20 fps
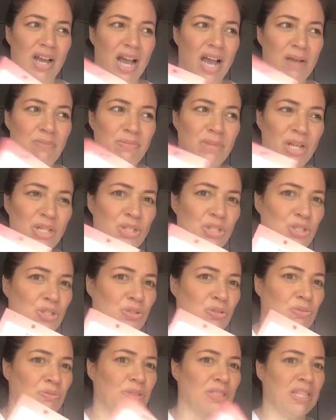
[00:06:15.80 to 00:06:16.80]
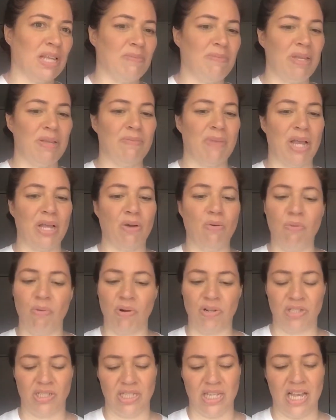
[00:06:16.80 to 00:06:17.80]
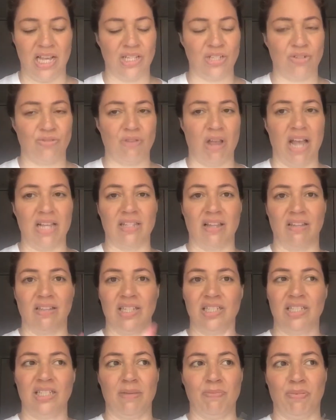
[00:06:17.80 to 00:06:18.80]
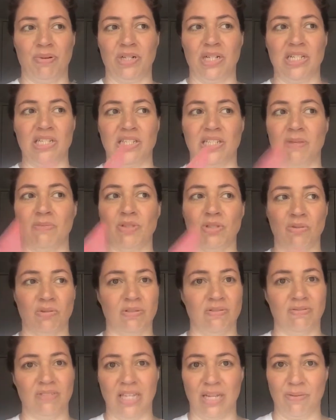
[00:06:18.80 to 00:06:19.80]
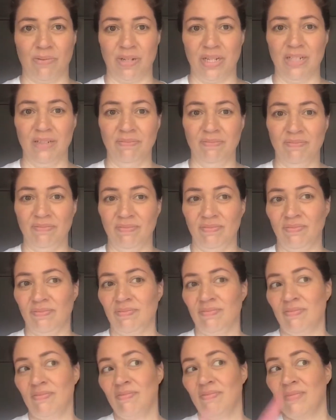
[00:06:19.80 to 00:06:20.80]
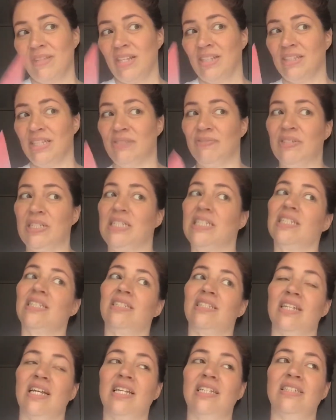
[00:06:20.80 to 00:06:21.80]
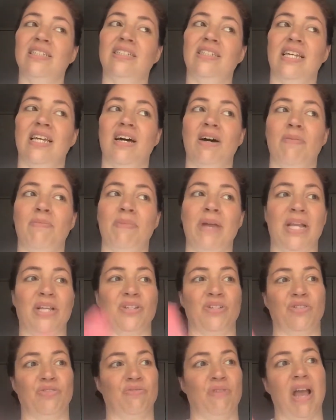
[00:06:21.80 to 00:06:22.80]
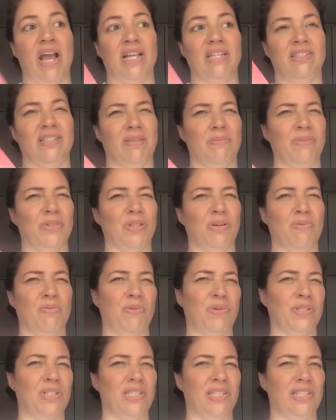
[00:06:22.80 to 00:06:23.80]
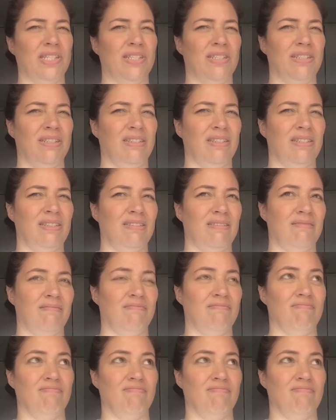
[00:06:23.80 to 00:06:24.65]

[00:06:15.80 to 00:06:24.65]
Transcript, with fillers: I'm not sure what they mean by quartz extract unless they put it in some sort of liquid. Leave it in the sun to help extract some of the quartz's